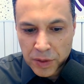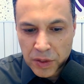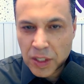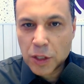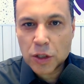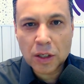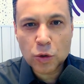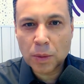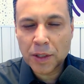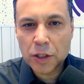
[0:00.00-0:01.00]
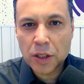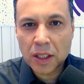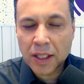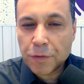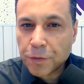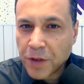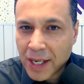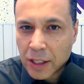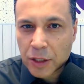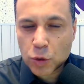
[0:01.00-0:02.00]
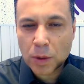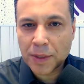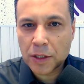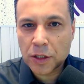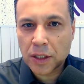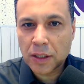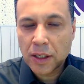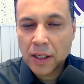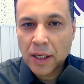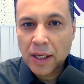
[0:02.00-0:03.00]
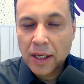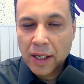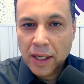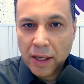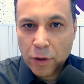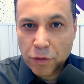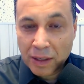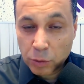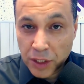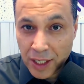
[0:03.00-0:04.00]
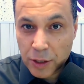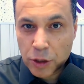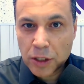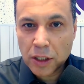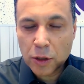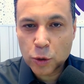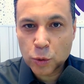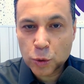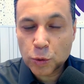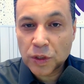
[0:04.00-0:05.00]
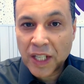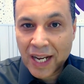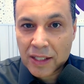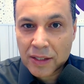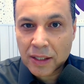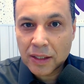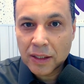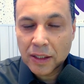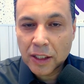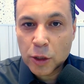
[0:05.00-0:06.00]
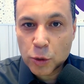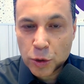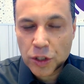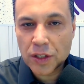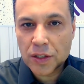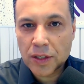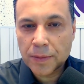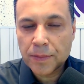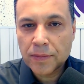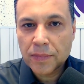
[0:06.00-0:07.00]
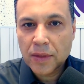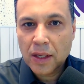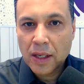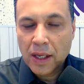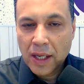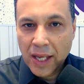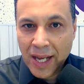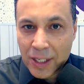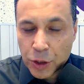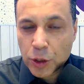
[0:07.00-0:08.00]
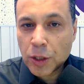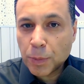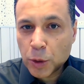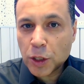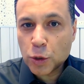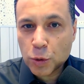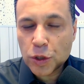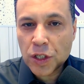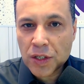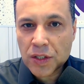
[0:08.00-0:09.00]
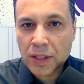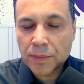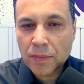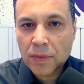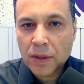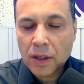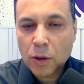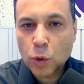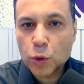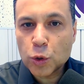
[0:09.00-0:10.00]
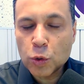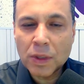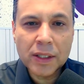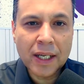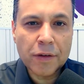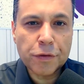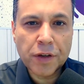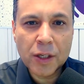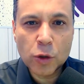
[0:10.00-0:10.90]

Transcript: and they insist on their lie, they defend their lie. I'm talking about this unjust person. This type of injustice